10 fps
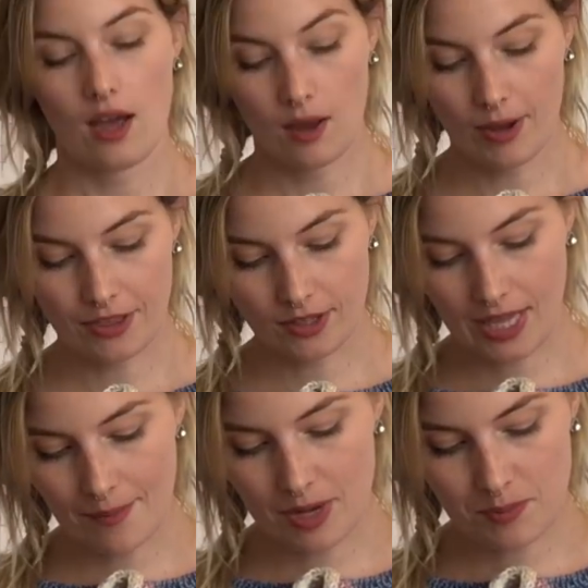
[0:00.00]
I thought
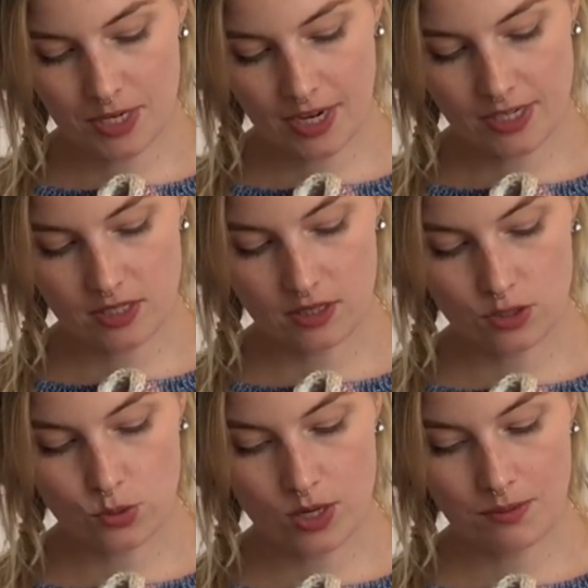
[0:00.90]
that might be nice, that the
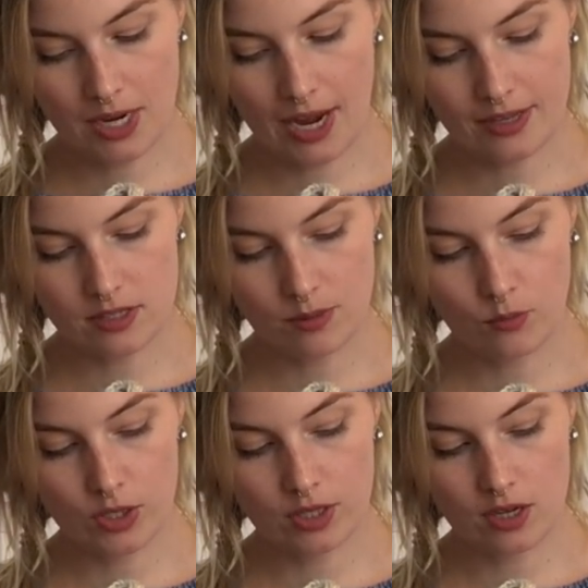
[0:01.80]
tweed might add some
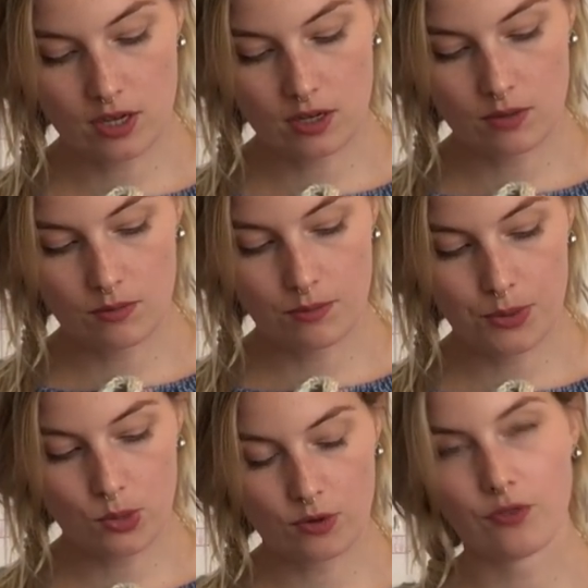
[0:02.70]
really
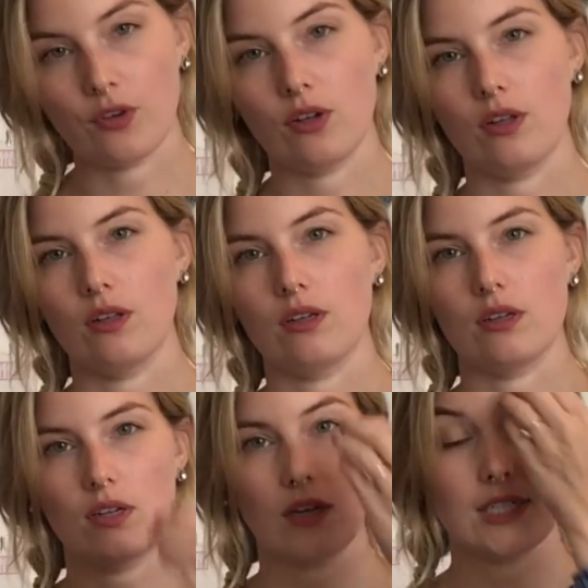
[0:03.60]
beautiful
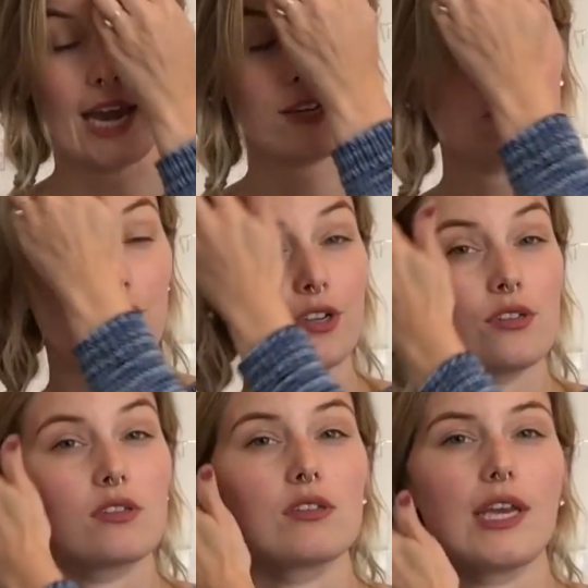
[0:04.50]

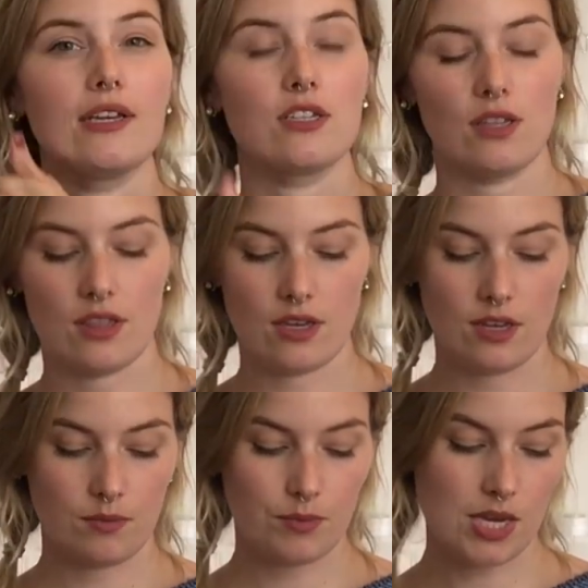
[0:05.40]
textures into
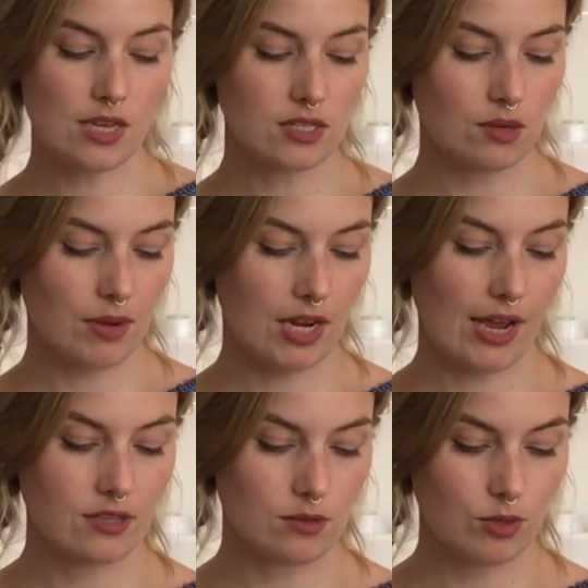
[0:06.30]
the piece. It might
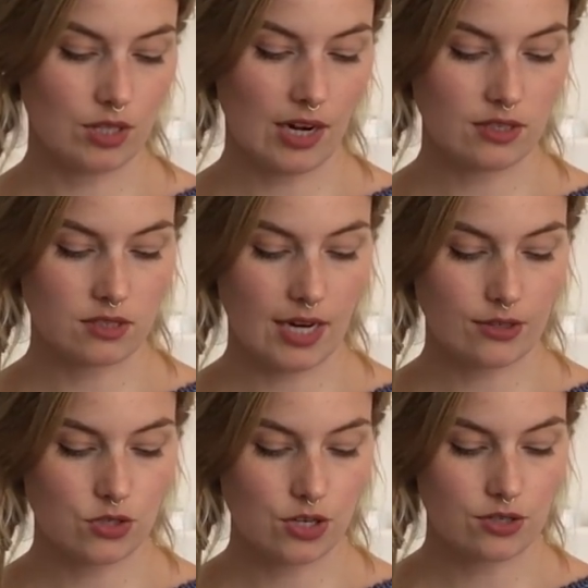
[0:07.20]
add some really nice
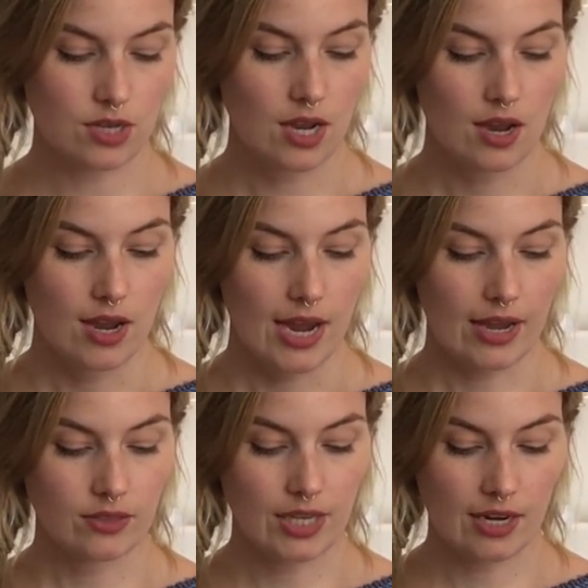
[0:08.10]
textures.
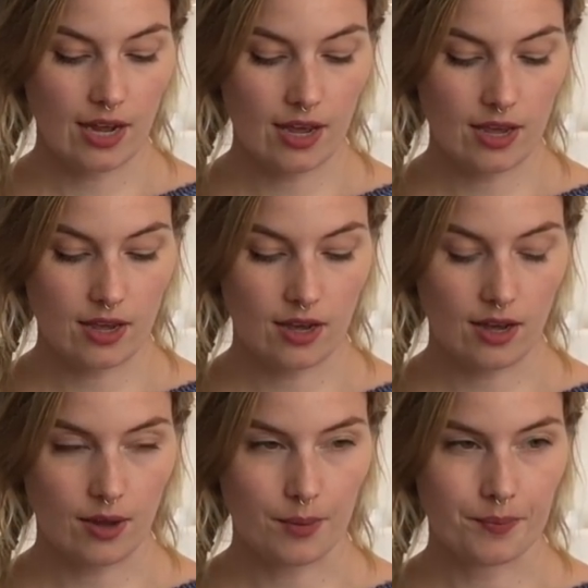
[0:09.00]
And
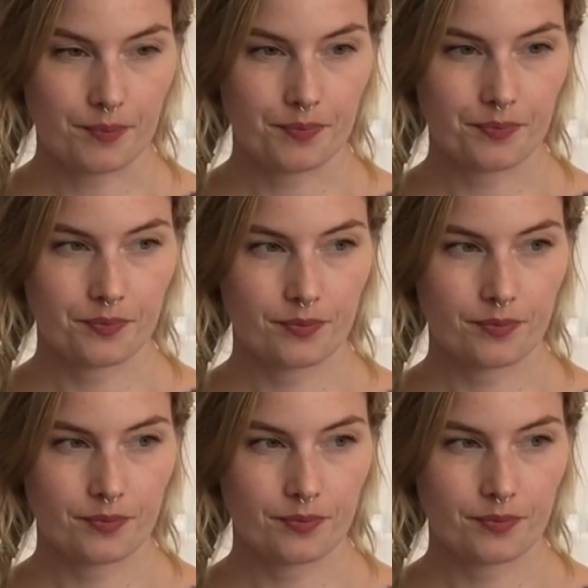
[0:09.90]
then